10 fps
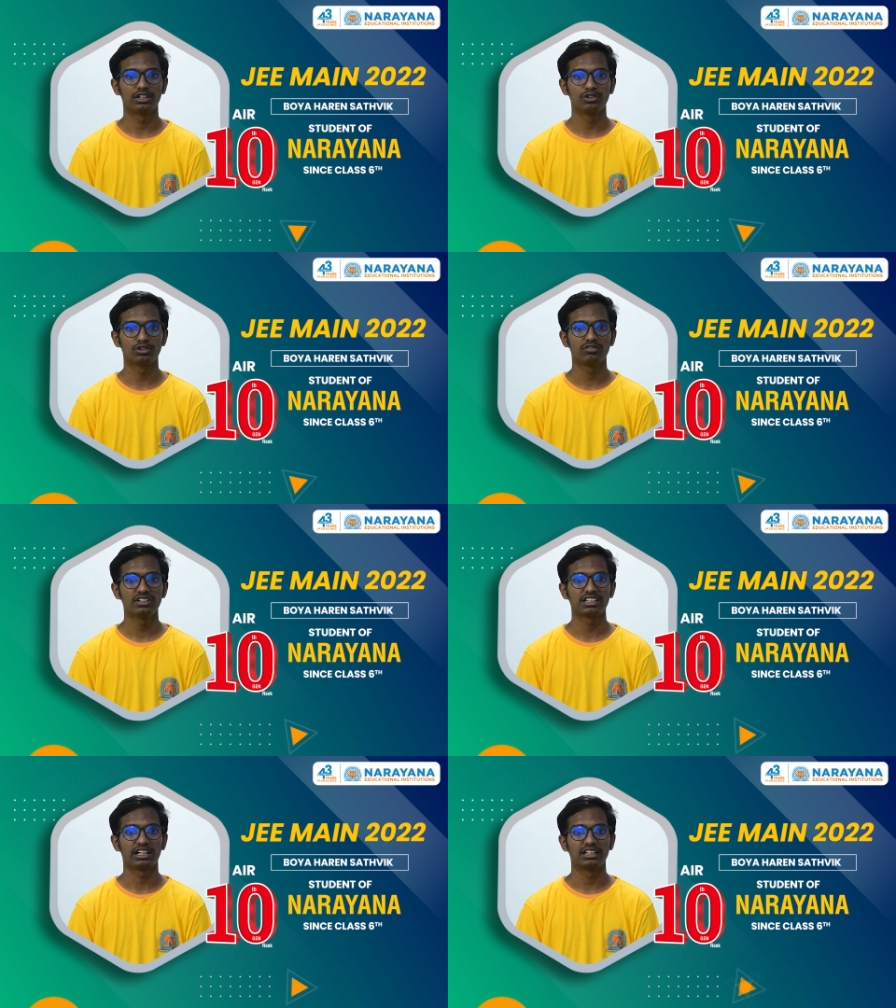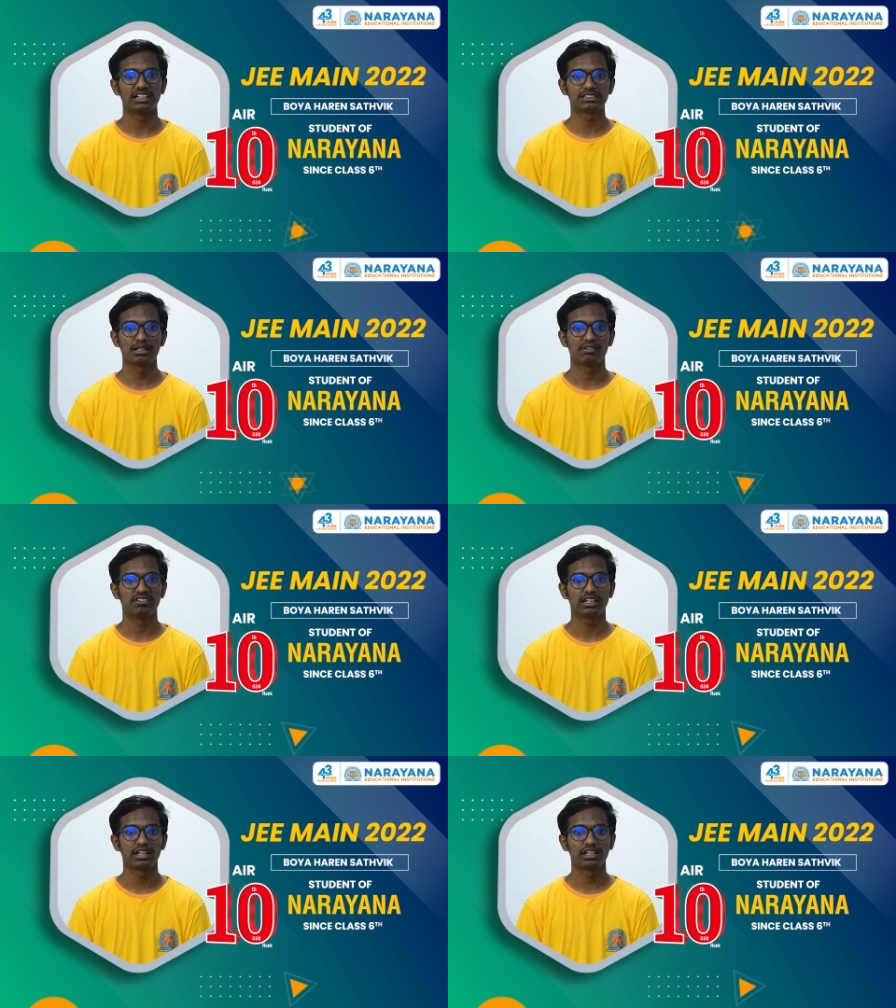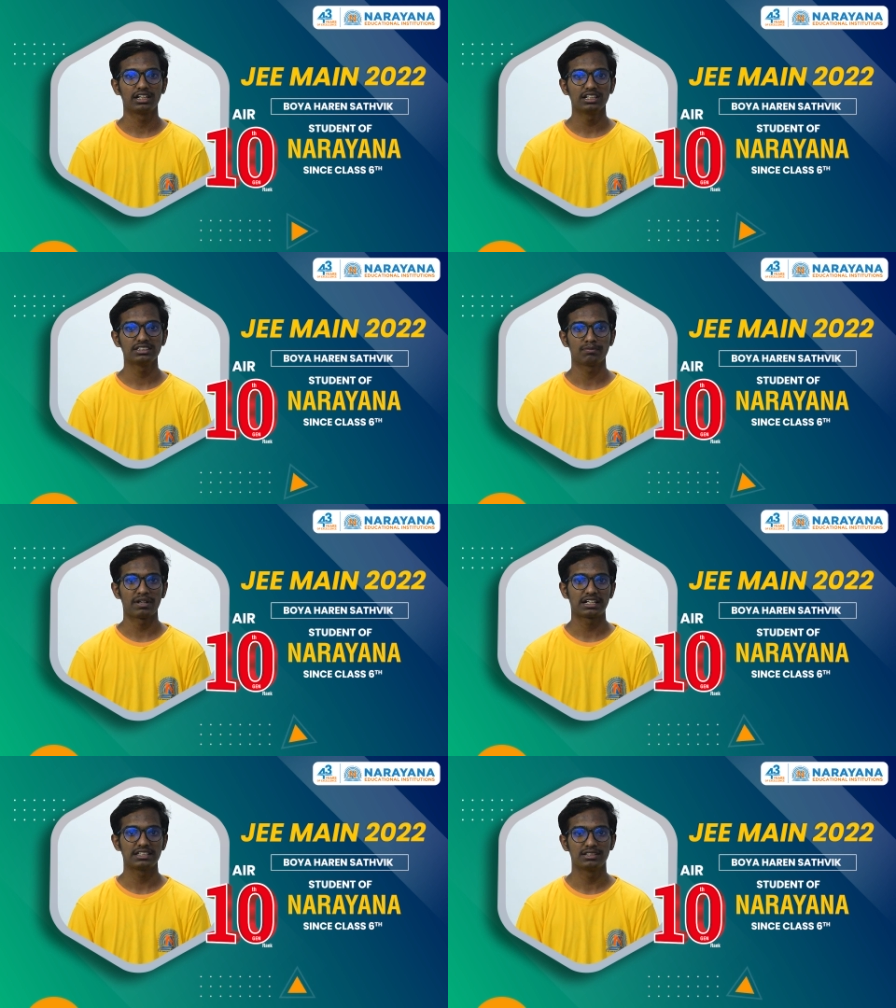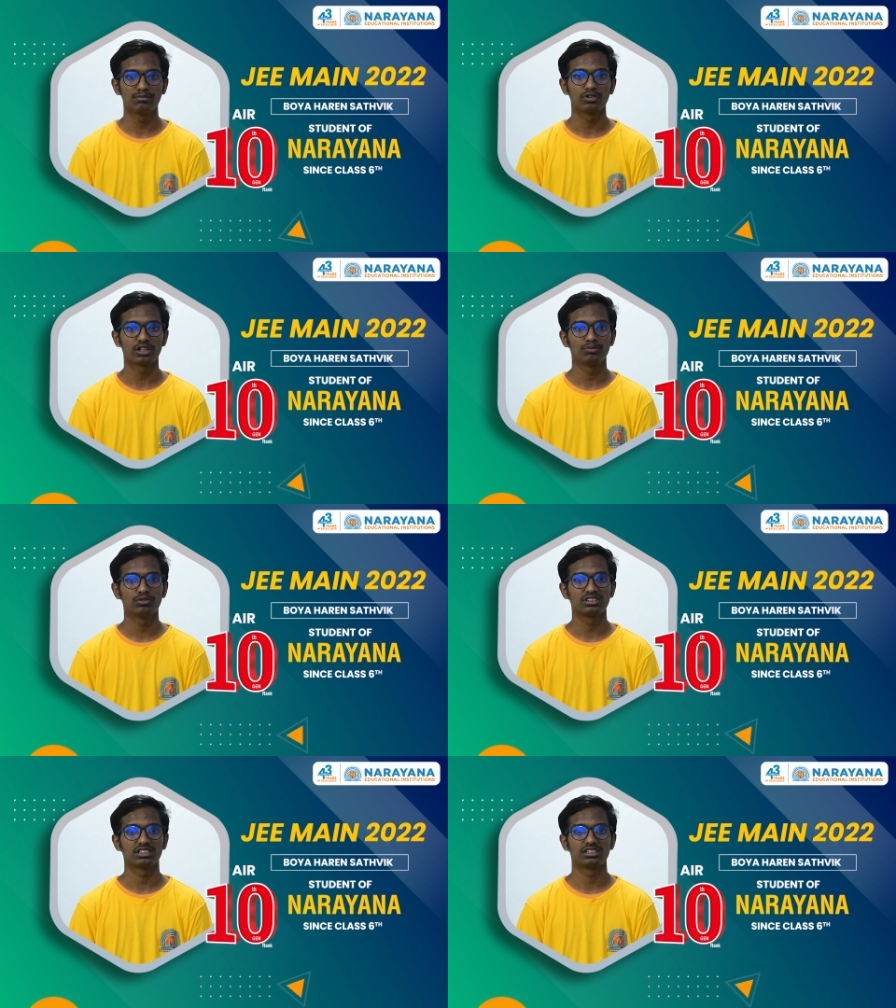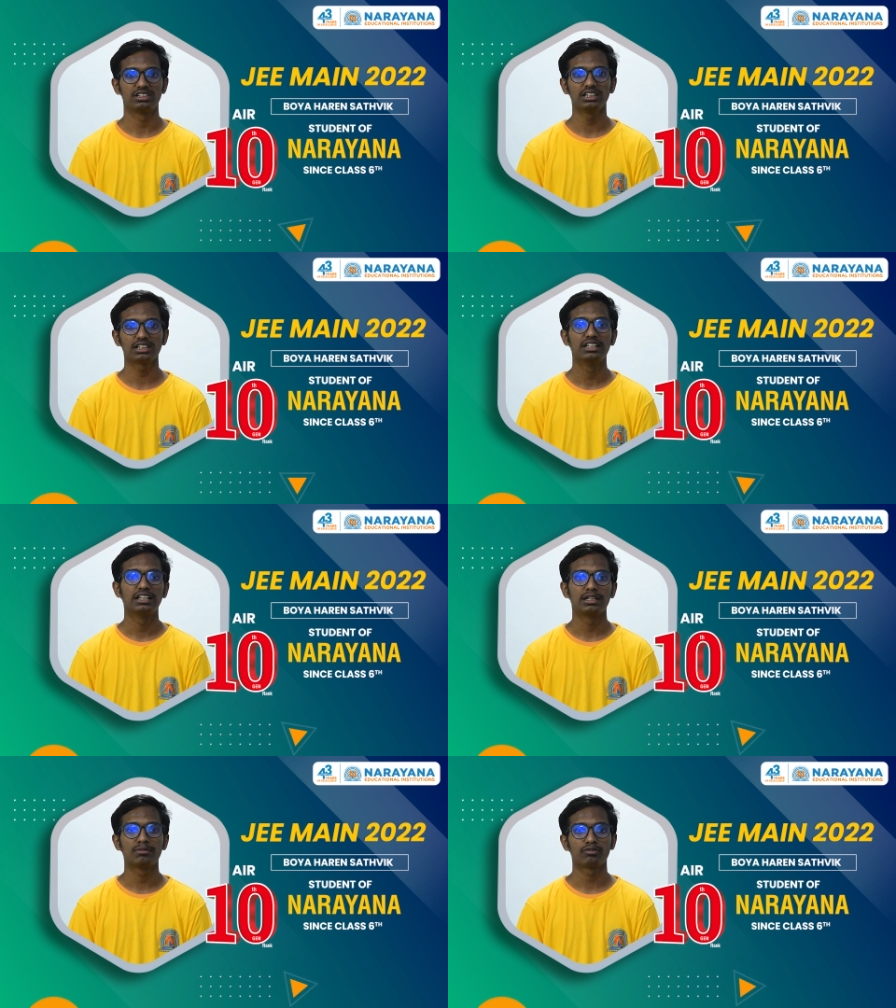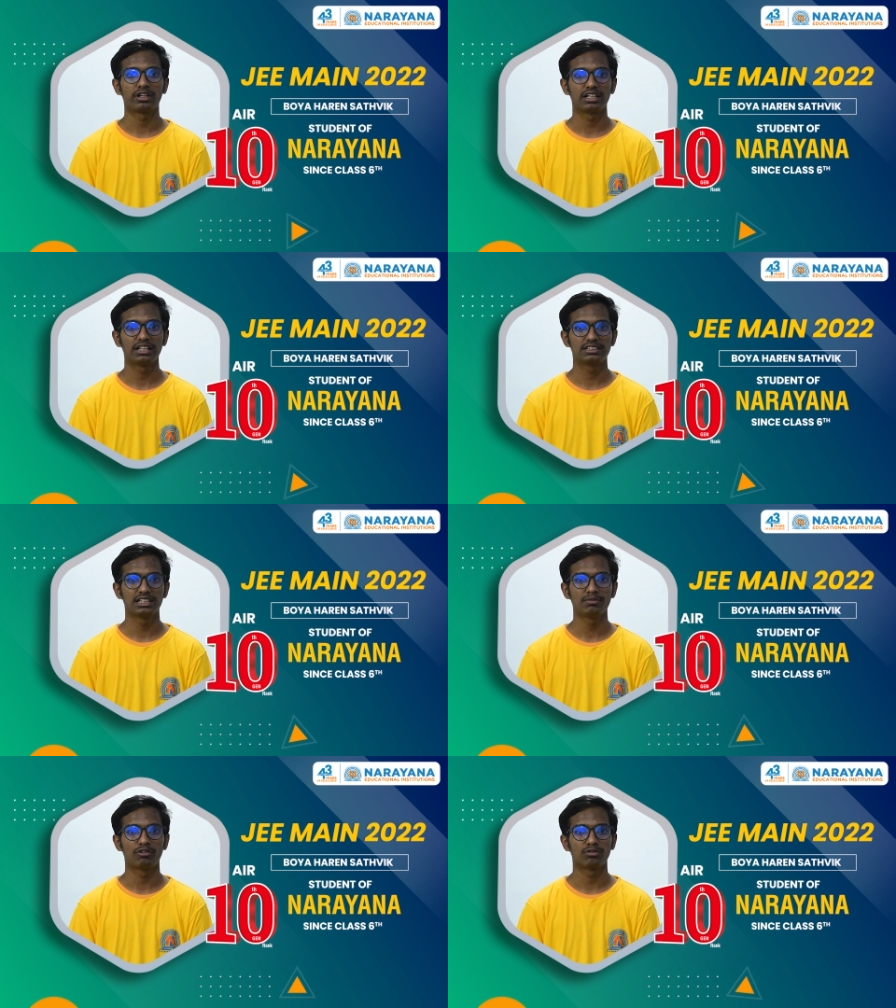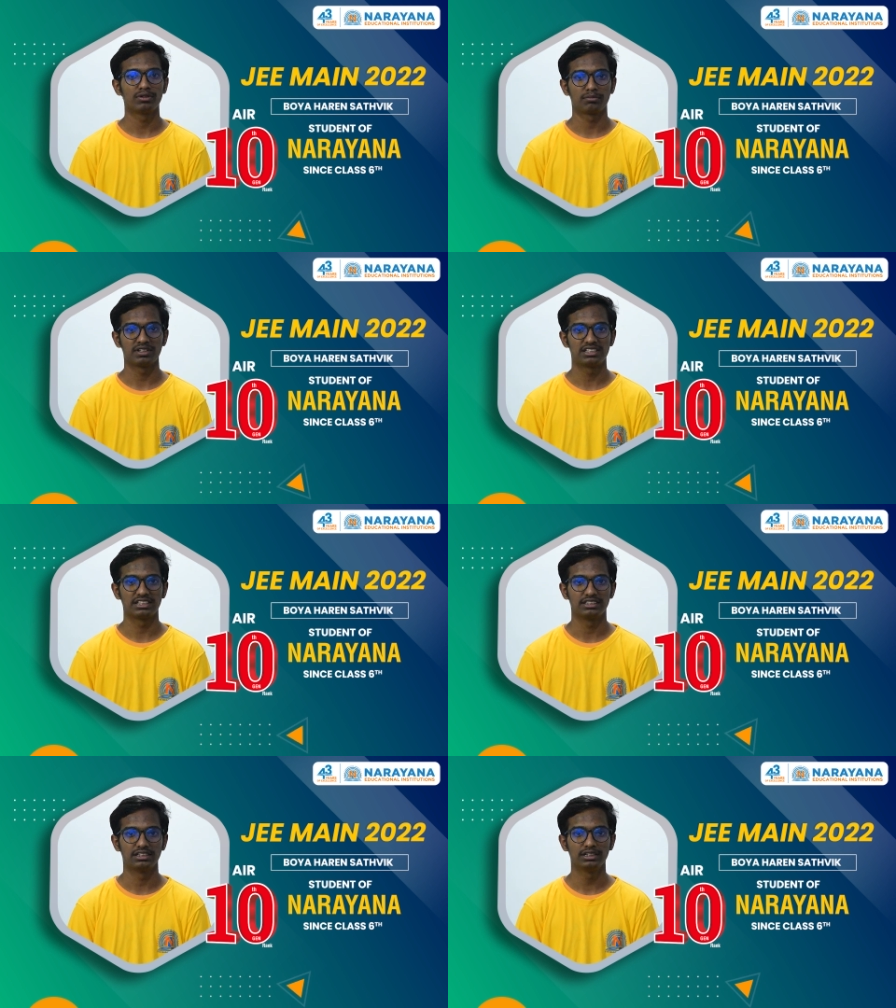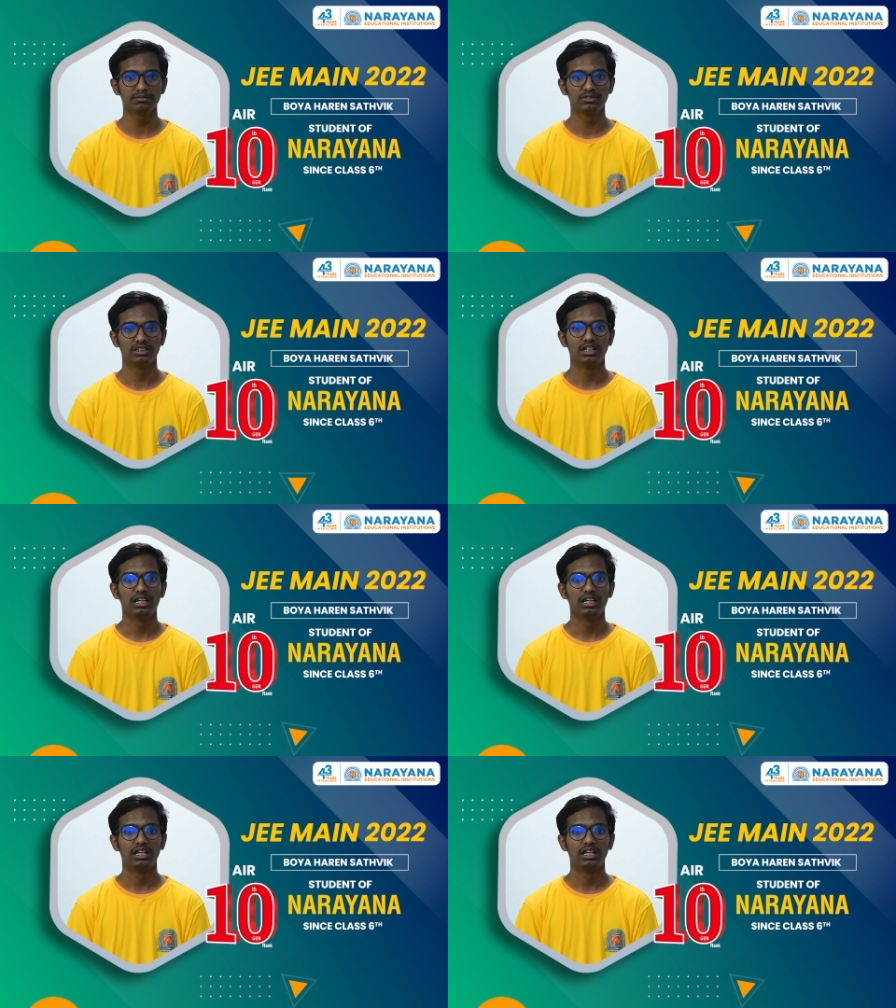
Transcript: due to which I understand my weak areas and practice them more and more such that in my final exam I won't make mistakes in them.